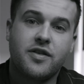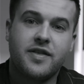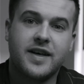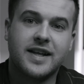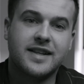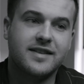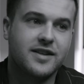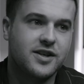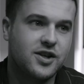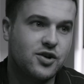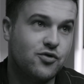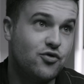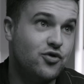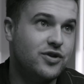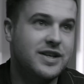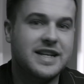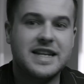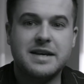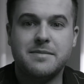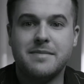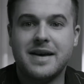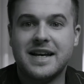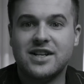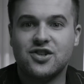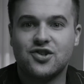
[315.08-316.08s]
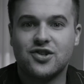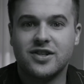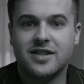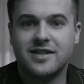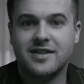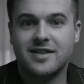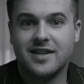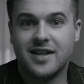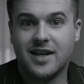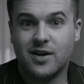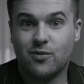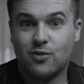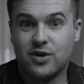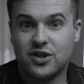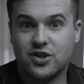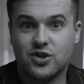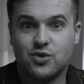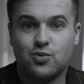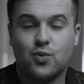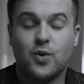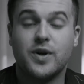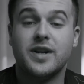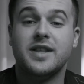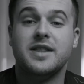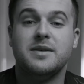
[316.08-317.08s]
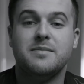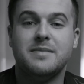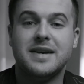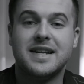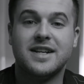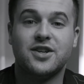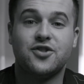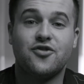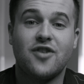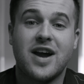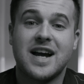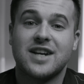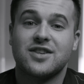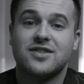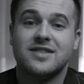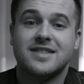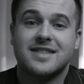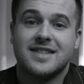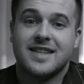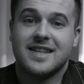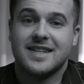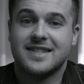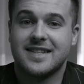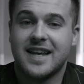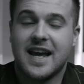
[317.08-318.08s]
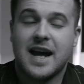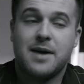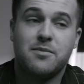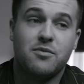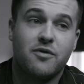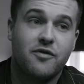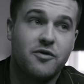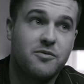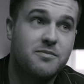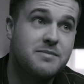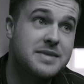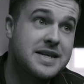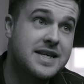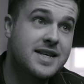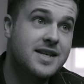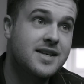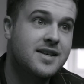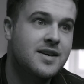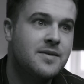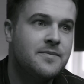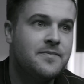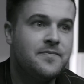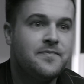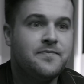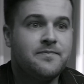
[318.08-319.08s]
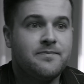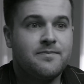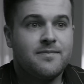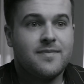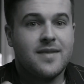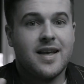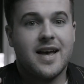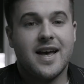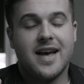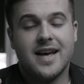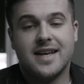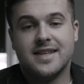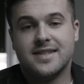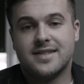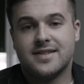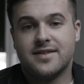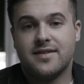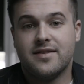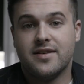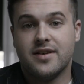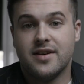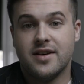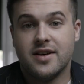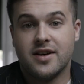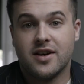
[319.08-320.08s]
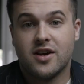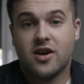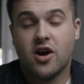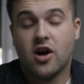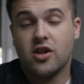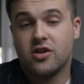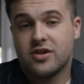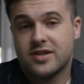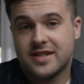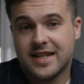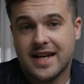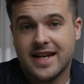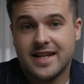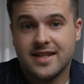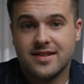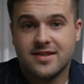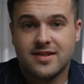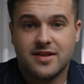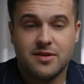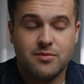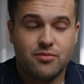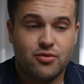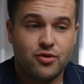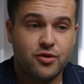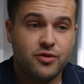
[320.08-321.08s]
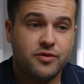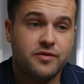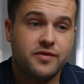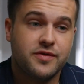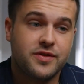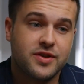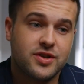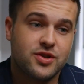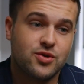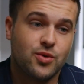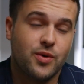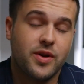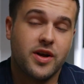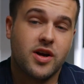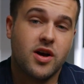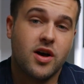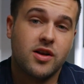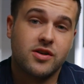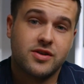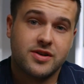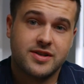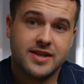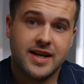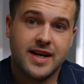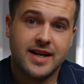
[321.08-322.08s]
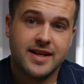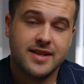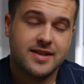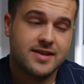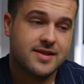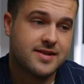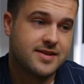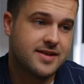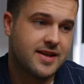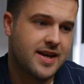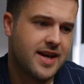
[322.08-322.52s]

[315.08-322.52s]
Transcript: thing that you really need to mention, which is one of the main attractions to this camera for me, is the colour science, the improved Sony colour science.